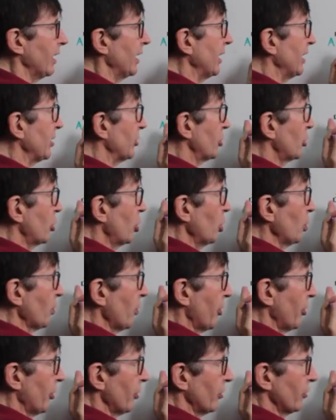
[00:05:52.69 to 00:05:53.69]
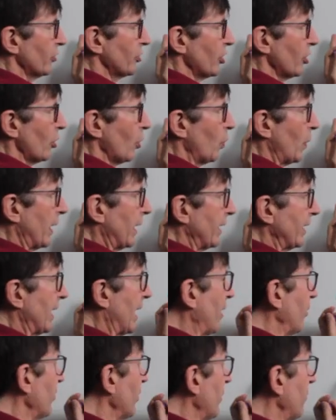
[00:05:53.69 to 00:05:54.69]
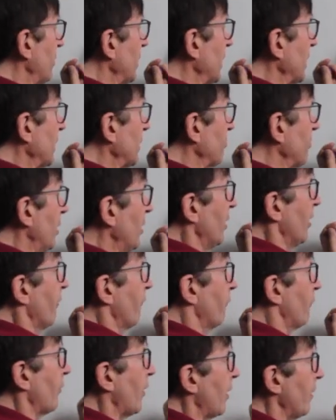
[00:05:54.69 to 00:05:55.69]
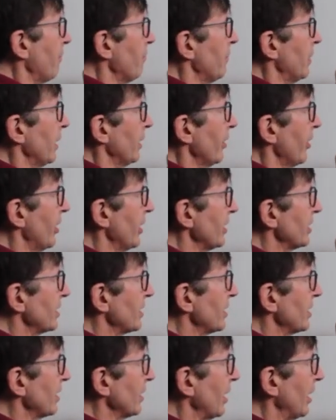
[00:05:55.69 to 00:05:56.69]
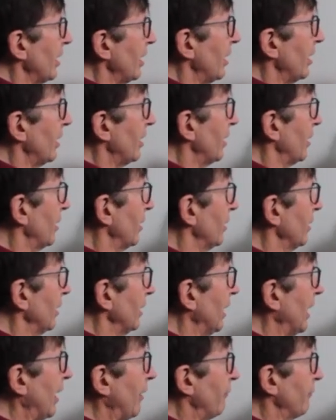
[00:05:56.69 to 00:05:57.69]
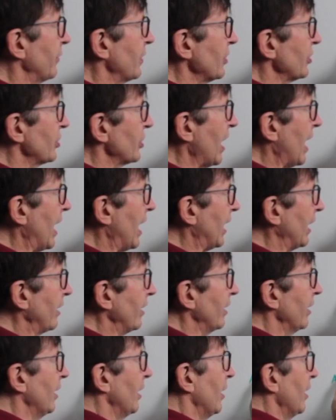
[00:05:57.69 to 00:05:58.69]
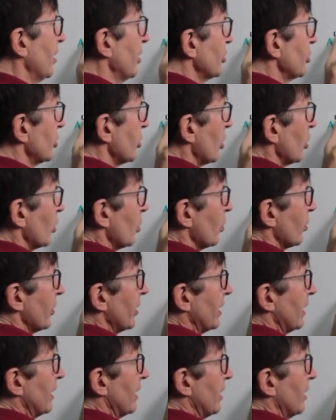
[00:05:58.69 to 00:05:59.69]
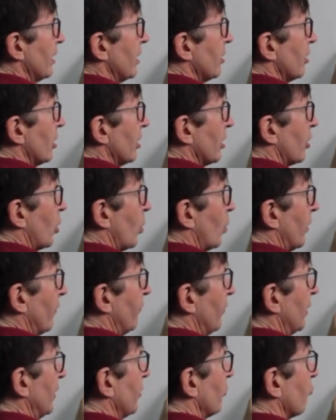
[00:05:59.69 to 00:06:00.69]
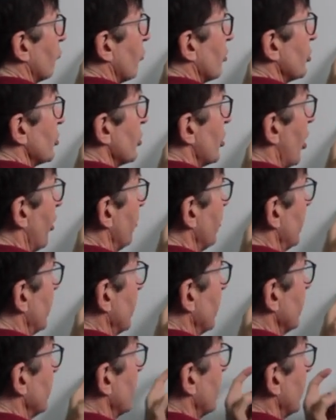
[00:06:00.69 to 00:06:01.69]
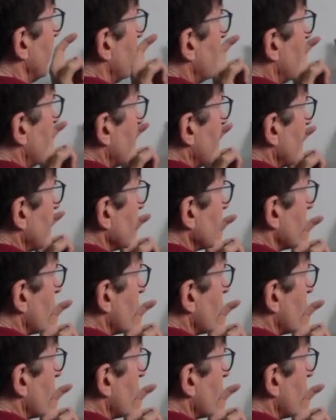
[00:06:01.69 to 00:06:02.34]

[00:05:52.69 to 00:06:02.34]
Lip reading: is 2/3 of the way down the beam from this left side. So the equivalent resultant is